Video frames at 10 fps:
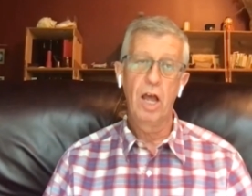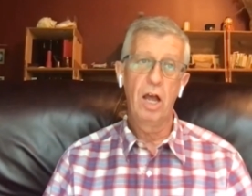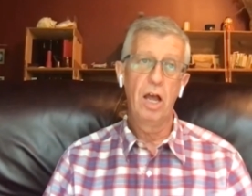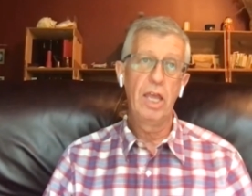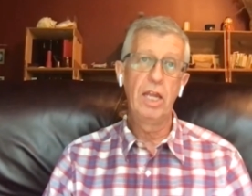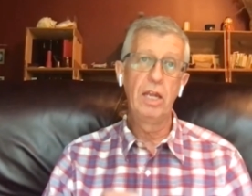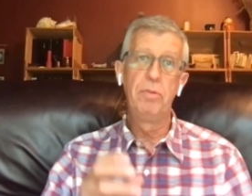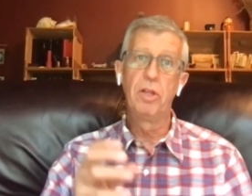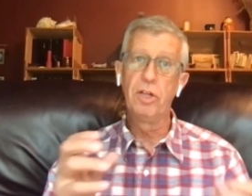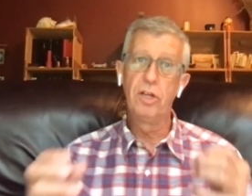uh,
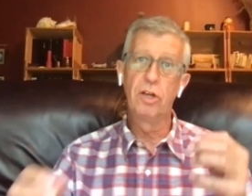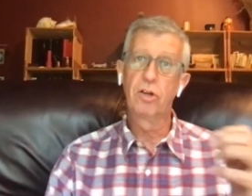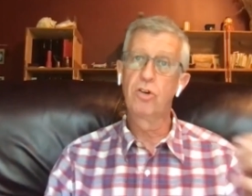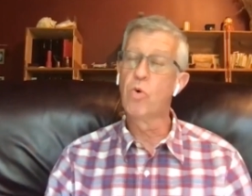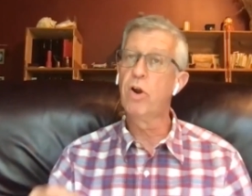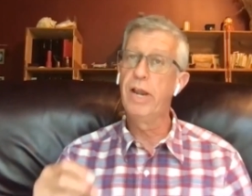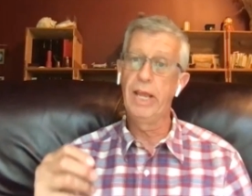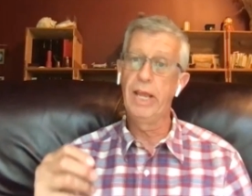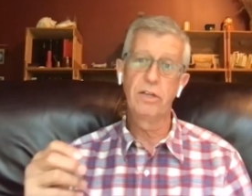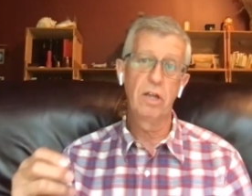inability to
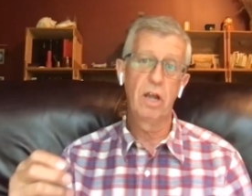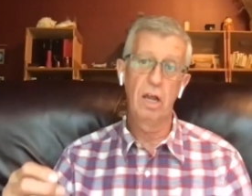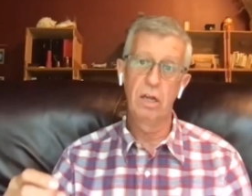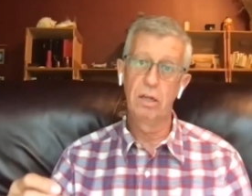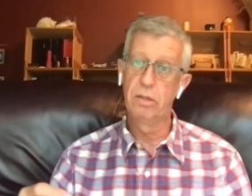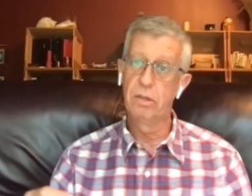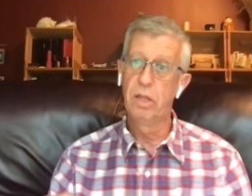coordinate, uh,